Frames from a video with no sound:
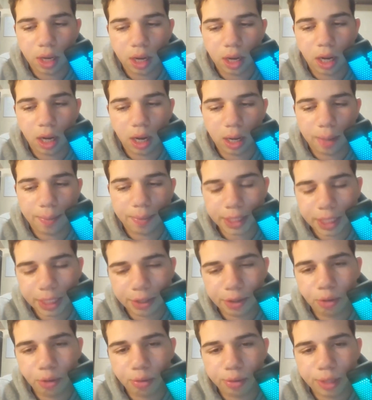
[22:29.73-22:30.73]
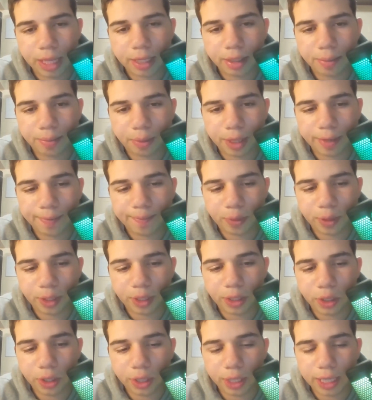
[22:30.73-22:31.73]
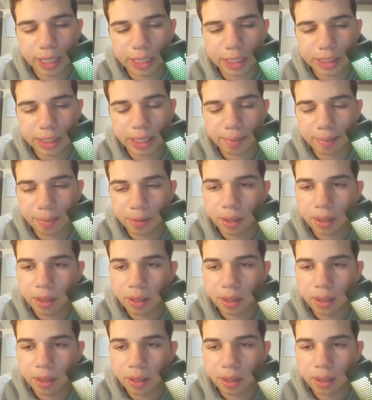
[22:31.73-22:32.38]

But they do tend to play pretty good against them.